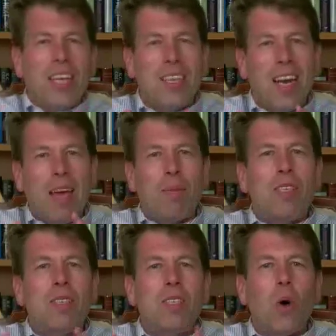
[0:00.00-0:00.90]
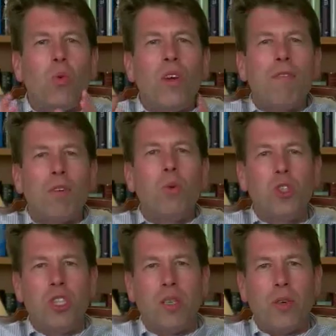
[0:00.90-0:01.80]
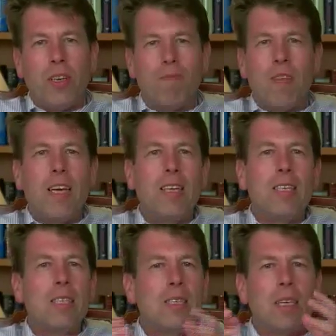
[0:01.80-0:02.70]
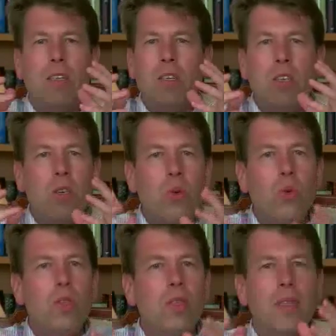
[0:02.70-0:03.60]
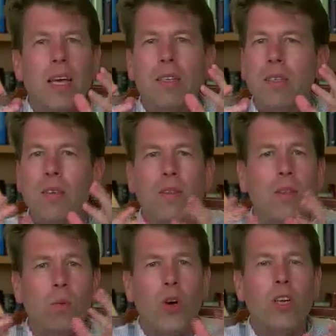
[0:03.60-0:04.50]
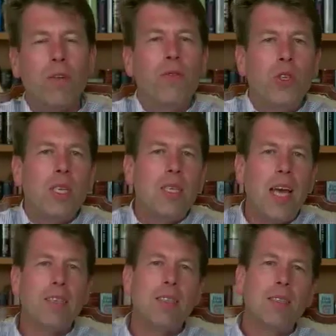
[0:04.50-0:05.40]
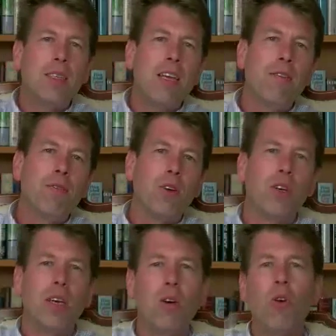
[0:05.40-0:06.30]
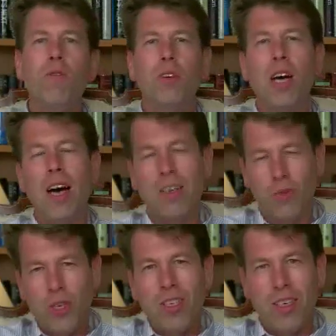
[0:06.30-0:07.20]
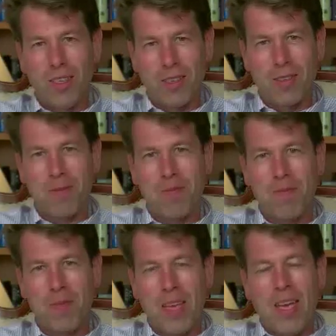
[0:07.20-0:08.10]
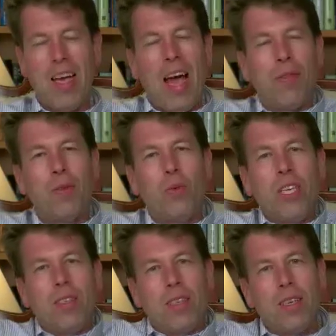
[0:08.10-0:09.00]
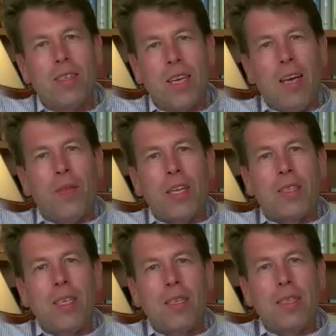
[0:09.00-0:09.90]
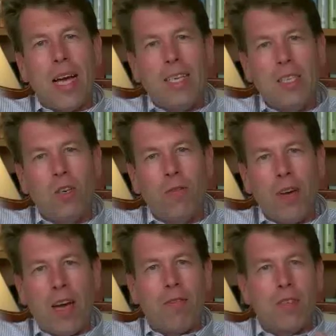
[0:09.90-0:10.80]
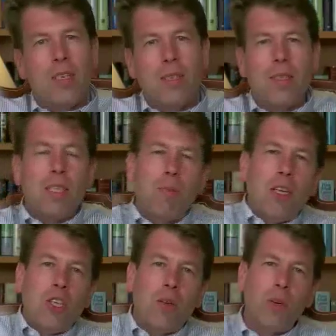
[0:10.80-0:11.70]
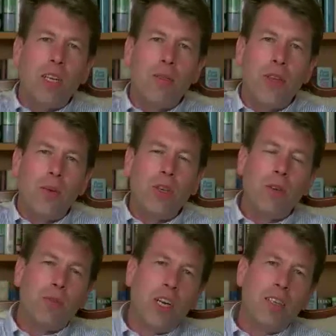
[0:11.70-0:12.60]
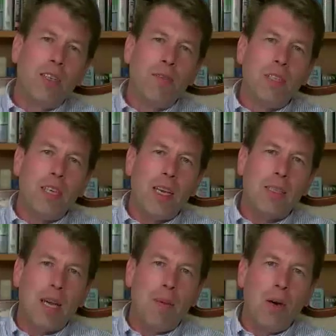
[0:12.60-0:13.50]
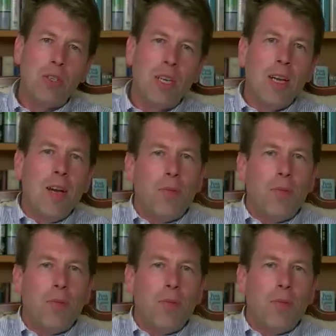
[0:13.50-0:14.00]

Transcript: That claim is so revolutionary. It is news that the world of physics hasn't seen for over a hundred years. And the reason is that since 1905, since the special theory of relativity has come out,